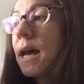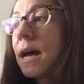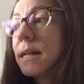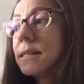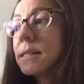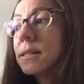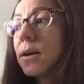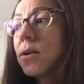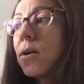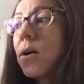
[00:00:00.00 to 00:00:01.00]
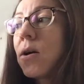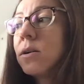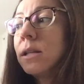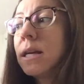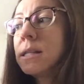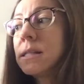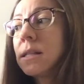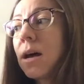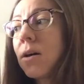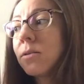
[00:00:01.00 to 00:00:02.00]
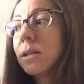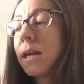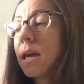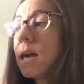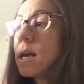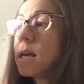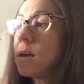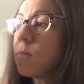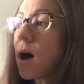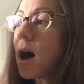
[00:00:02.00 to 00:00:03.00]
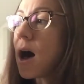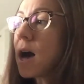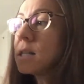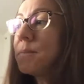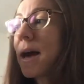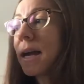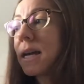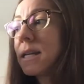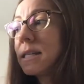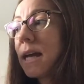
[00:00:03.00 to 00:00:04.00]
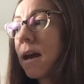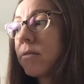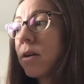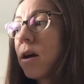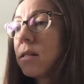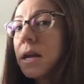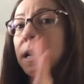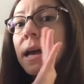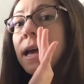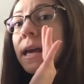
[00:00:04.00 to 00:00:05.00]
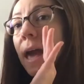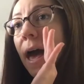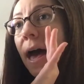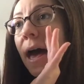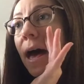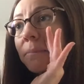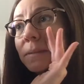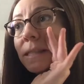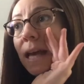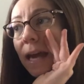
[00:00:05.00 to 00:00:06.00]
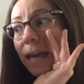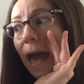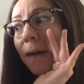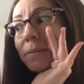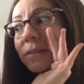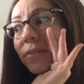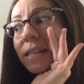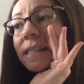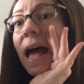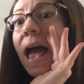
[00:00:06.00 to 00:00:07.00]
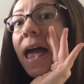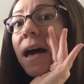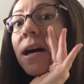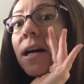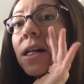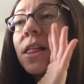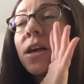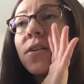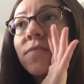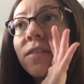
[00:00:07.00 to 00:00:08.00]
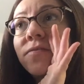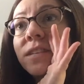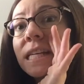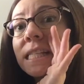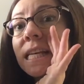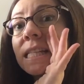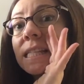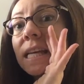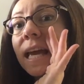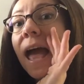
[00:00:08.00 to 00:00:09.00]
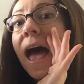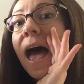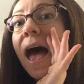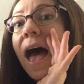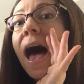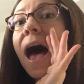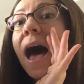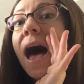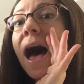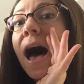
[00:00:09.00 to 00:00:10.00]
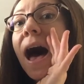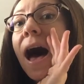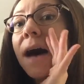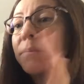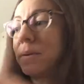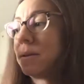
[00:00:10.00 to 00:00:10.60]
And slowly, slowly, he walked back into town calling, Caps, caps for sale, 50 cents a cap.